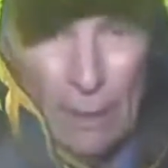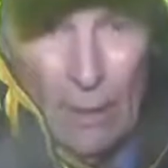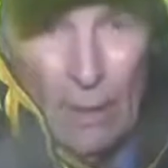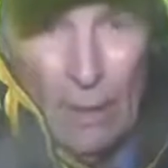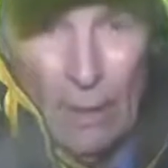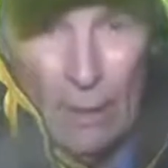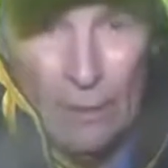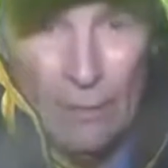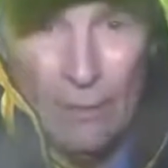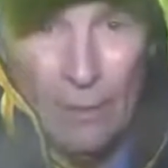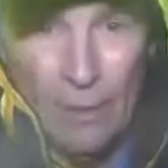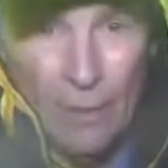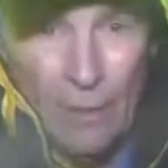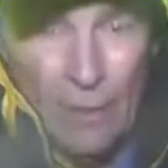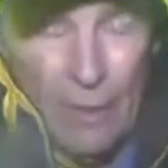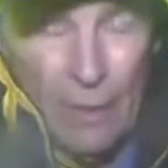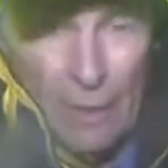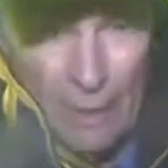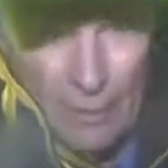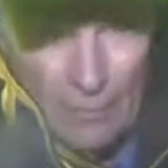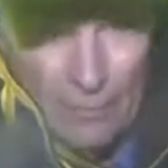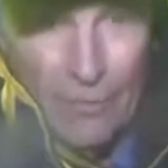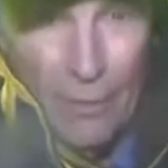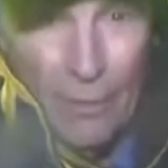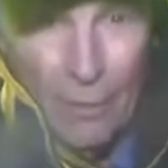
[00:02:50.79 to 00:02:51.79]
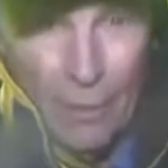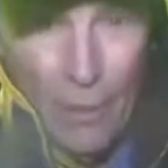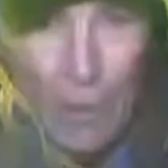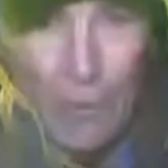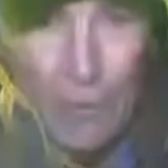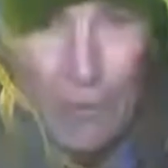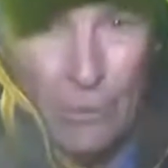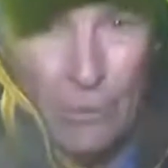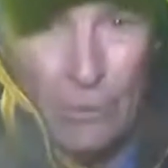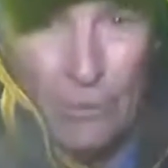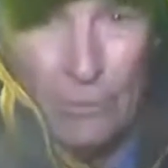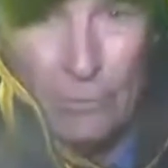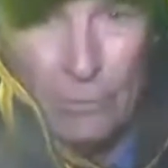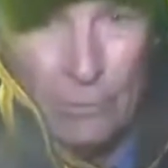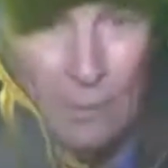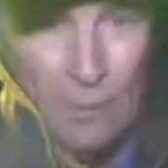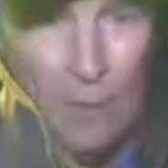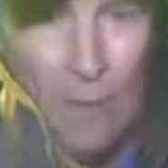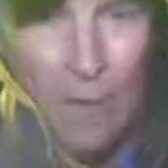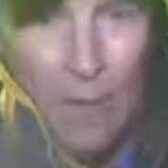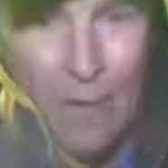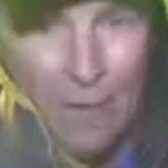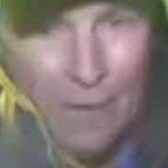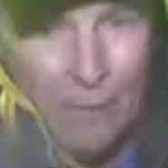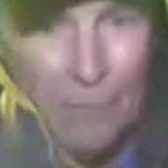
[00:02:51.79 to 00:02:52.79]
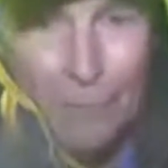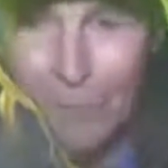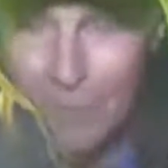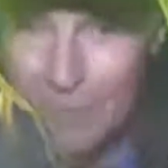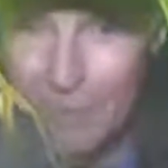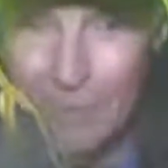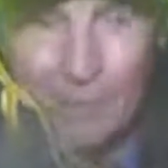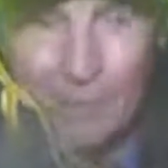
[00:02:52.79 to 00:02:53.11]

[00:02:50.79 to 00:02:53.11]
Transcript: Until then, I'm Phil Archer, live